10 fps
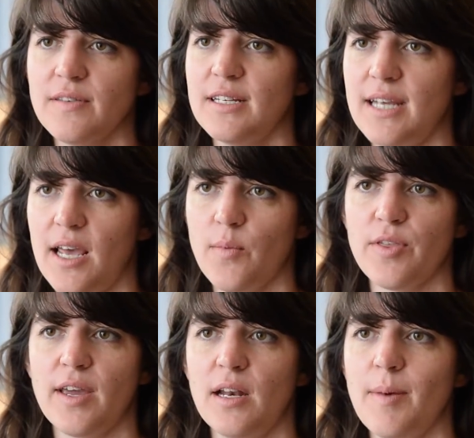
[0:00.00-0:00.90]
of the day, we're
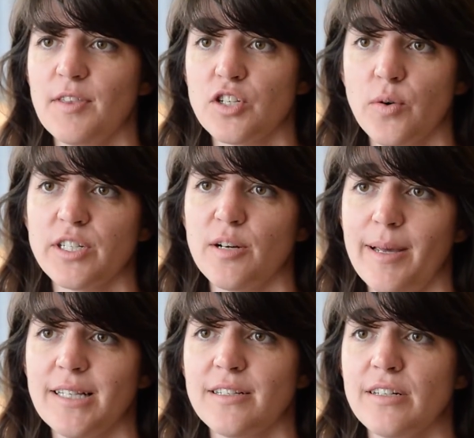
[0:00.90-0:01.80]
thinking about the short-term
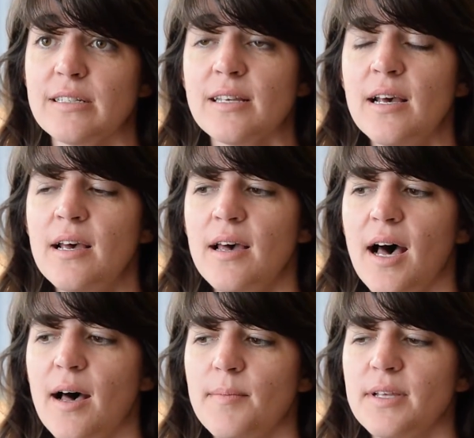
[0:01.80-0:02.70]
answers.
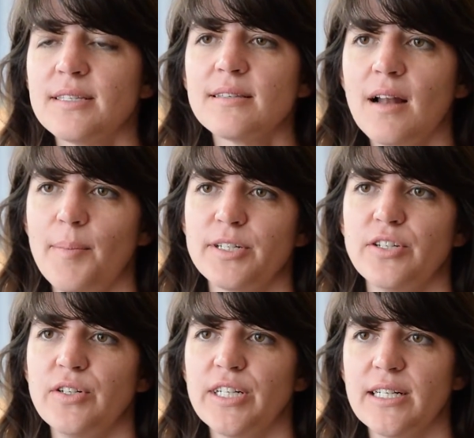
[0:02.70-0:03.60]
Um, this is an
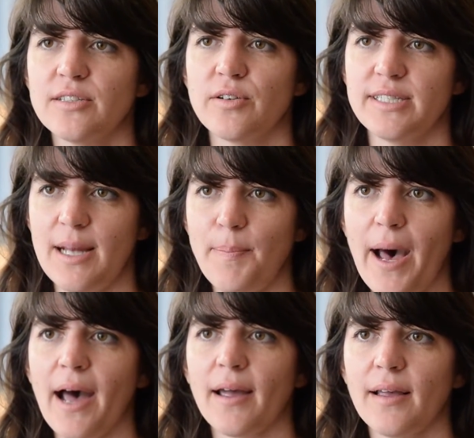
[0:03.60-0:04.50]
opportunity to sort of step
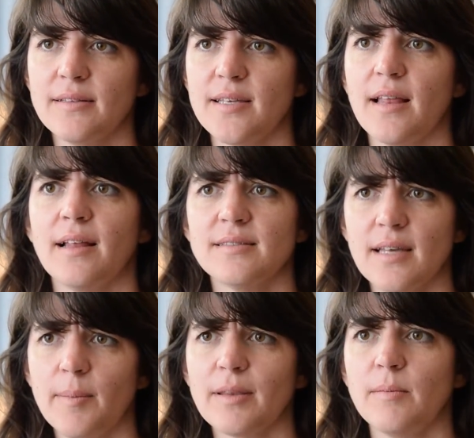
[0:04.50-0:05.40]
back and say, let's
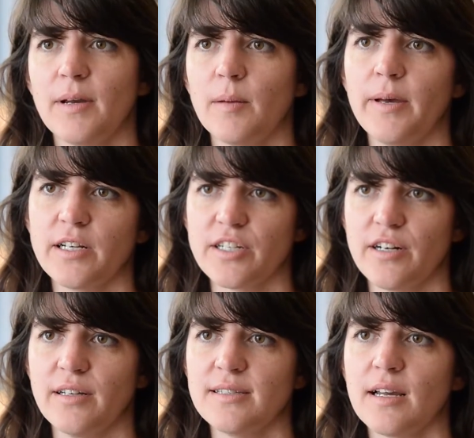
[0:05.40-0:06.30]
think about the bigger
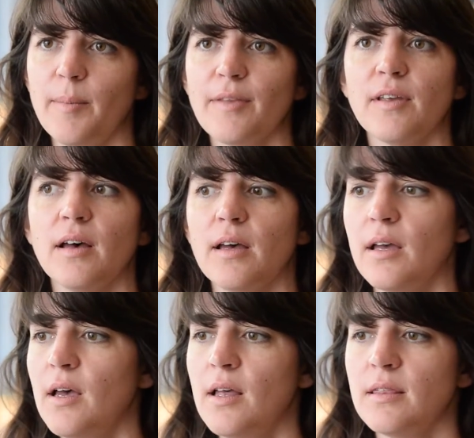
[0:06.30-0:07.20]
picture, let's think about the
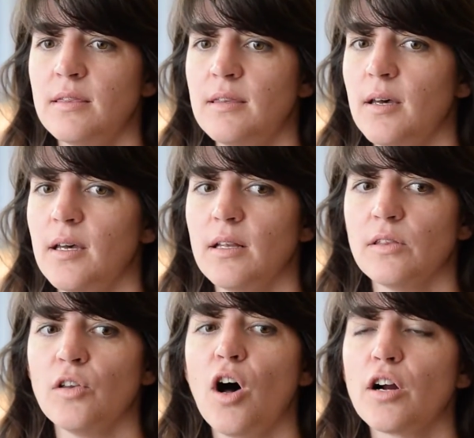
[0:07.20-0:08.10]
the
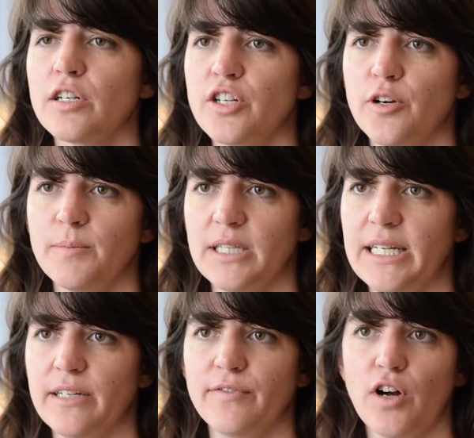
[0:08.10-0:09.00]
longer term
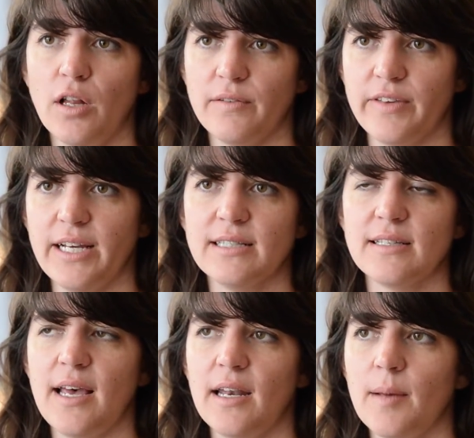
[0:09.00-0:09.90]
plan for all of this.
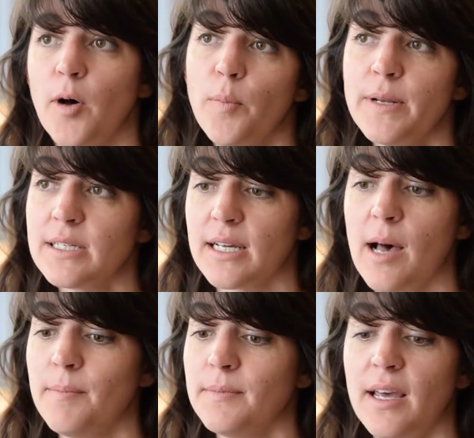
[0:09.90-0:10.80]
And I'm hoping to
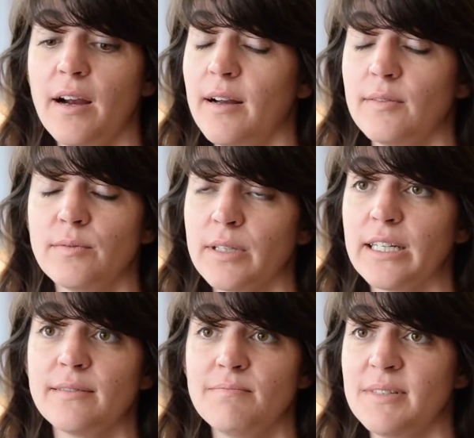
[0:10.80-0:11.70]
come there and
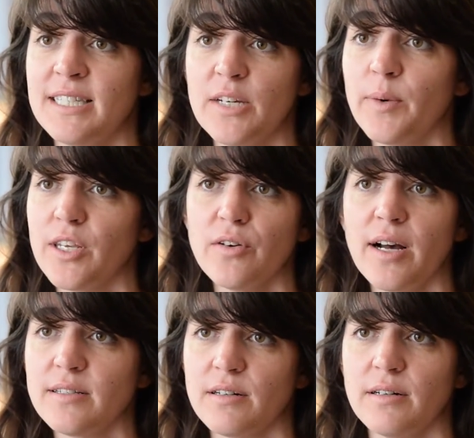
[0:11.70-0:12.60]
really see what you
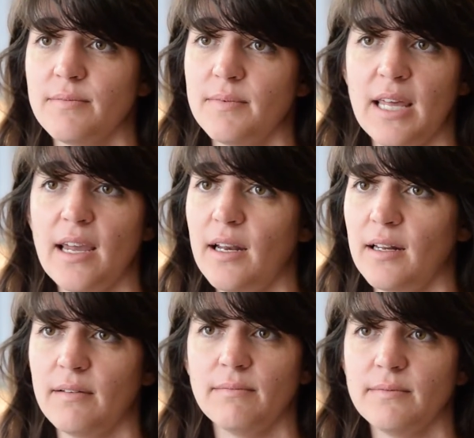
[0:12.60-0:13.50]
guys are thinking and